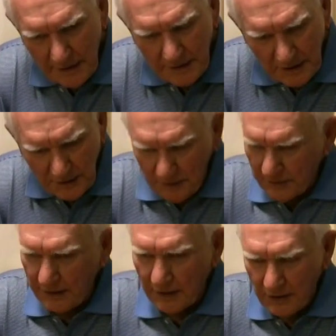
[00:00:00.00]
he said, you
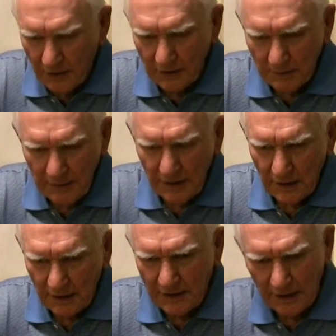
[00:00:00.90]
can't talk to me
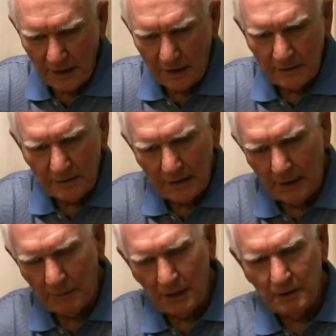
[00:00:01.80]
like that.
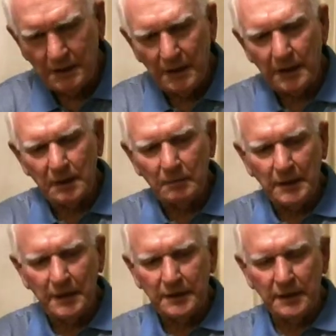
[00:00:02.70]
I'm a lieutenant
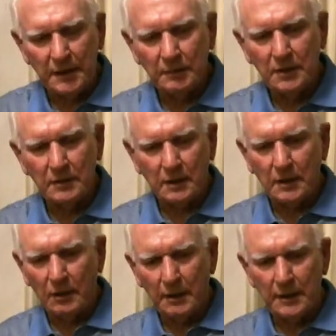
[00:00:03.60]
commander and I'm going to
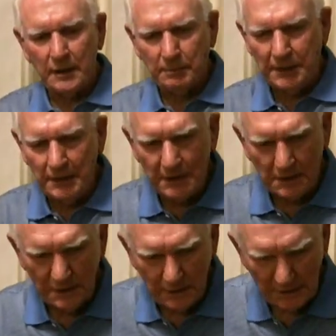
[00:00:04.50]
call the
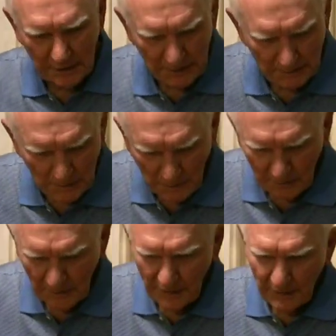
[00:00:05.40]
MPs.
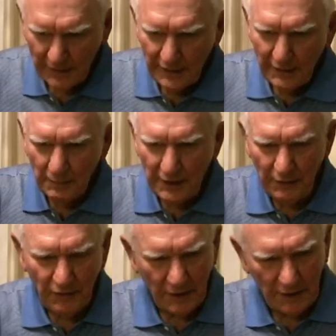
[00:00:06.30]
But he
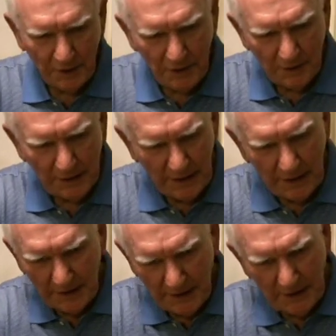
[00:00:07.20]
finally cooled
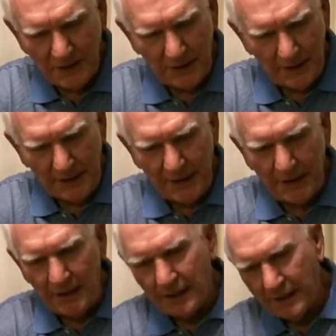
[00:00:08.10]
down and he said, get
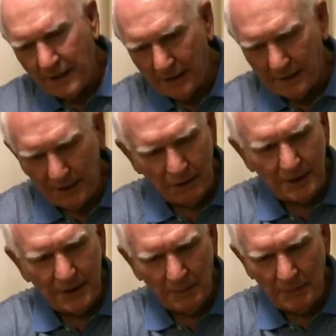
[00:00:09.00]
out of here and don't
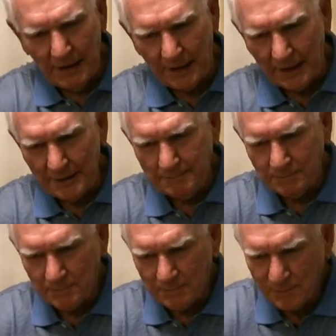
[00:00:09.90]
come back.
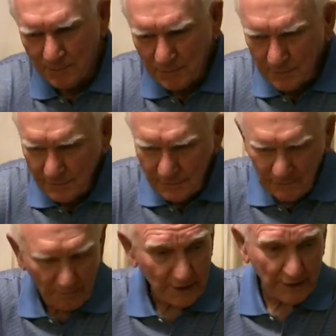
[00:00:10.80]

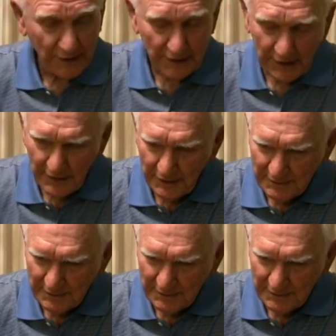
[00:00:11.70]
And I didn't.